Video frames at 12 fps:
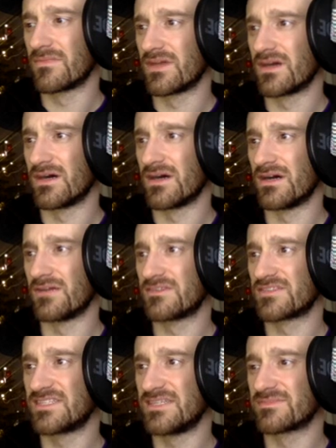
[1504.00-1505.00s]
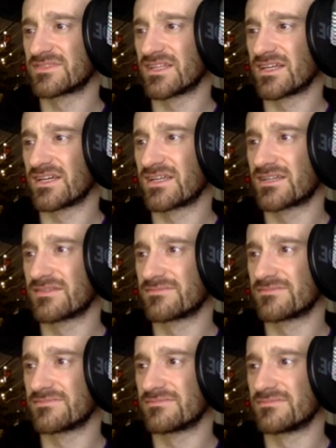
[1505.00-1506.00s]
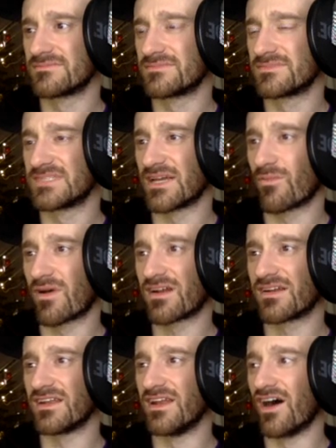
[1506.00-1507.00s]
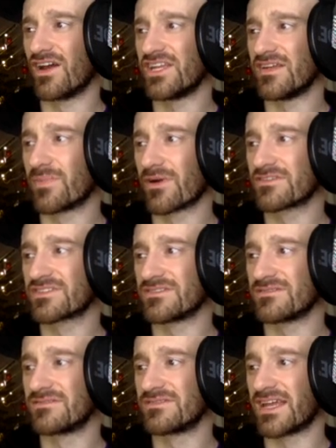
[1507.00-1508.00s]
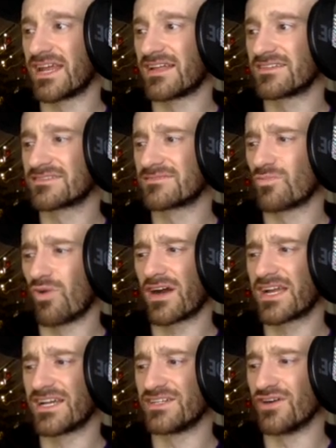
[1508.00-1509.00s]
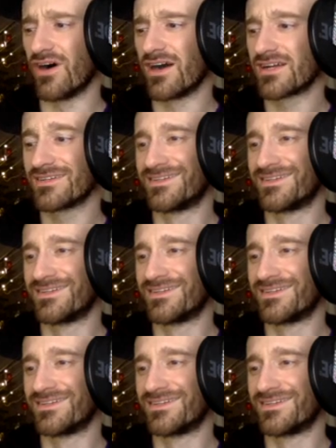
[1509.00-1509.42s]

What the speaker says: It seems like they wanted an onion person that has walking a dog.